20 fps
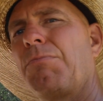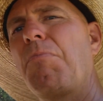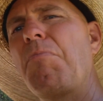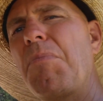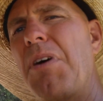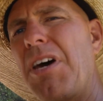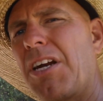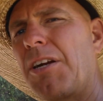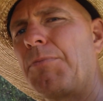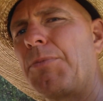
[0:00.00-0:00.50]

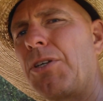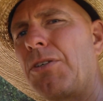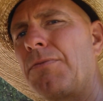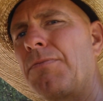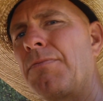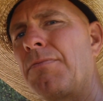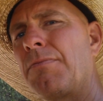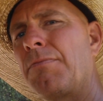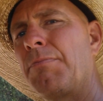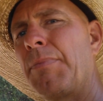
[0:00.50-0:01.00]

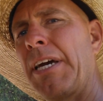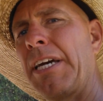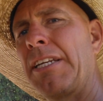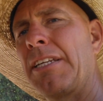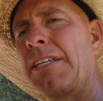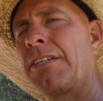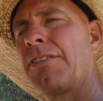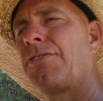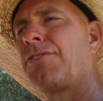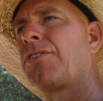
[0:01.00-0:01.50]
Minimal
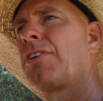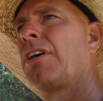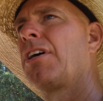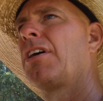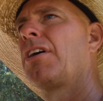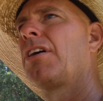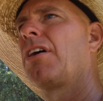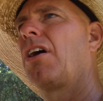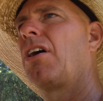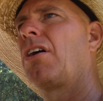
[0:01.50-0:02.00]
maintenance.
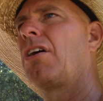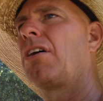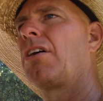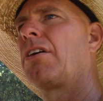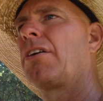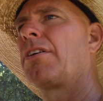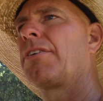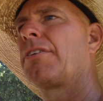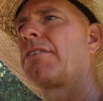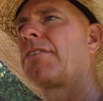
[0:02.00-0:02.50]

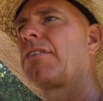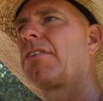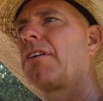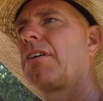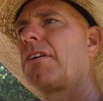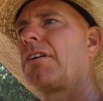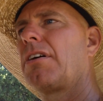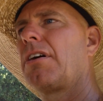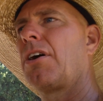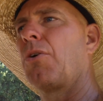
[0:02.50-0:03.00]
On
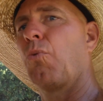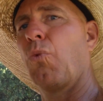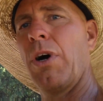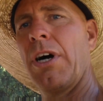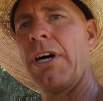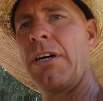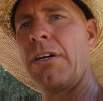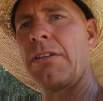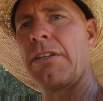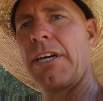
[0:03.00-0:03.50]
a
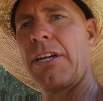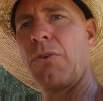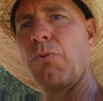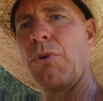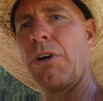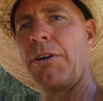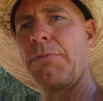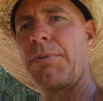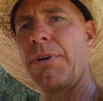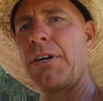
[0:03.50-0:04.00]
well and a
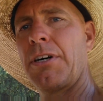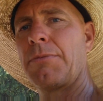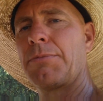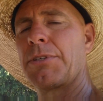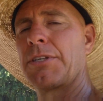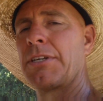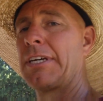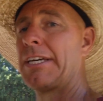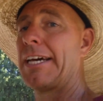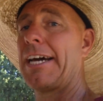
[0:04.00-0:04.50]
well
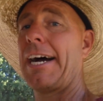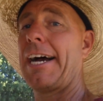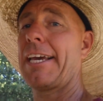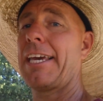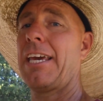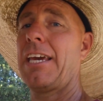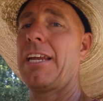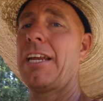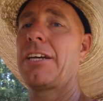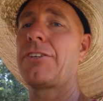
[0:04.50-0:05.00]
pump, I
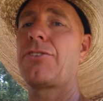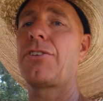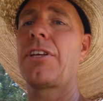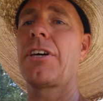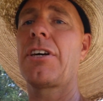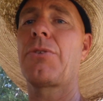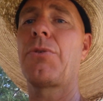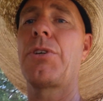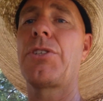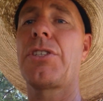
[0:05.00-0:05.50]
can't answer
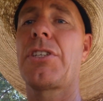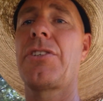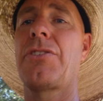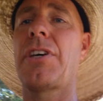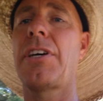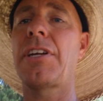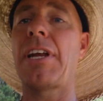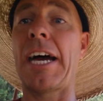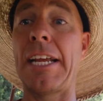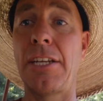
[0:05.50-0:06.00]
that question
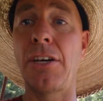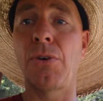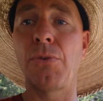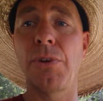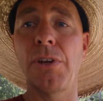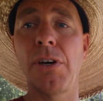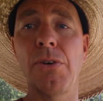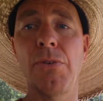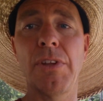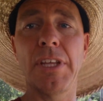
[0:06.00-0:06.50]
because I
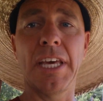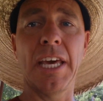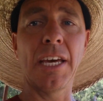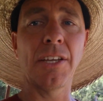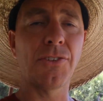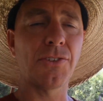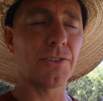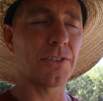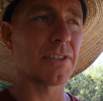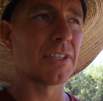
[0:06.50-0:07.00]
don't know the
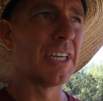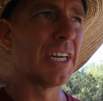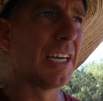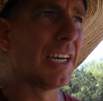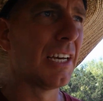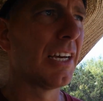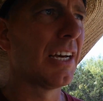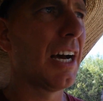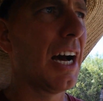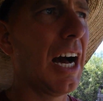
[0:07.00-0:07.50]
answer.
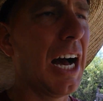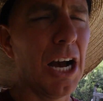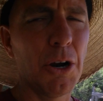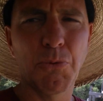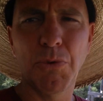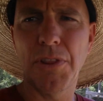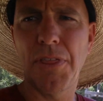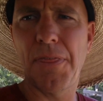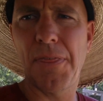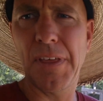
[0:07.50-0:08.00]
I
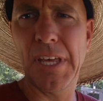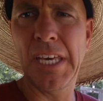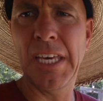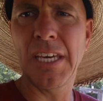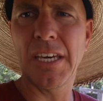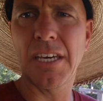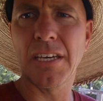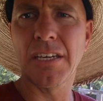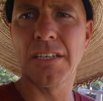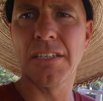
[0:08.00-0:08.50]
would
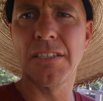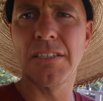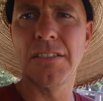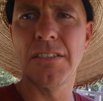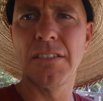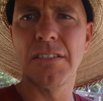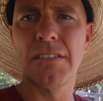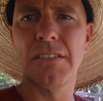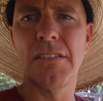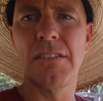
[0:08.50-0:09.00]
think
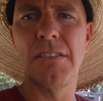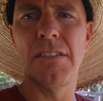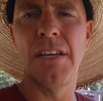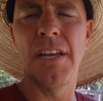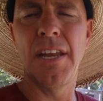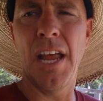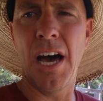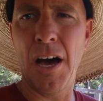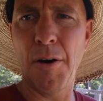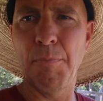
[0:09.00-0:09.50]

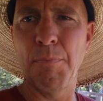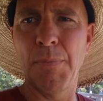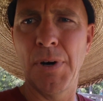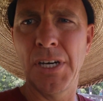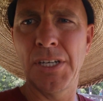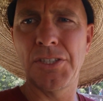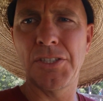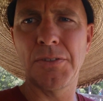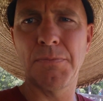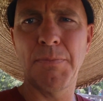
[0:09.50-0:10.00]
not
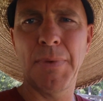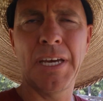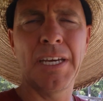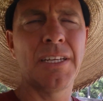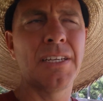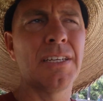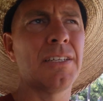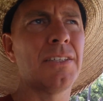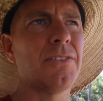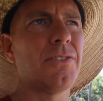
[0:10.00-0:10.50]
much
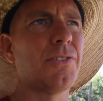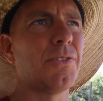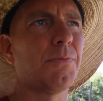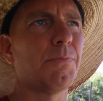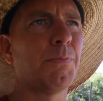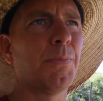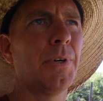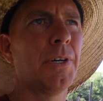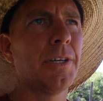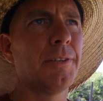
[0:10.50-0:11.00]
maintenance,
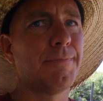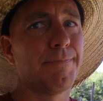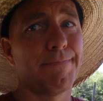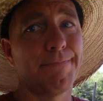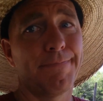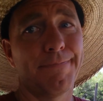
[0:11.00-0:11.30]
but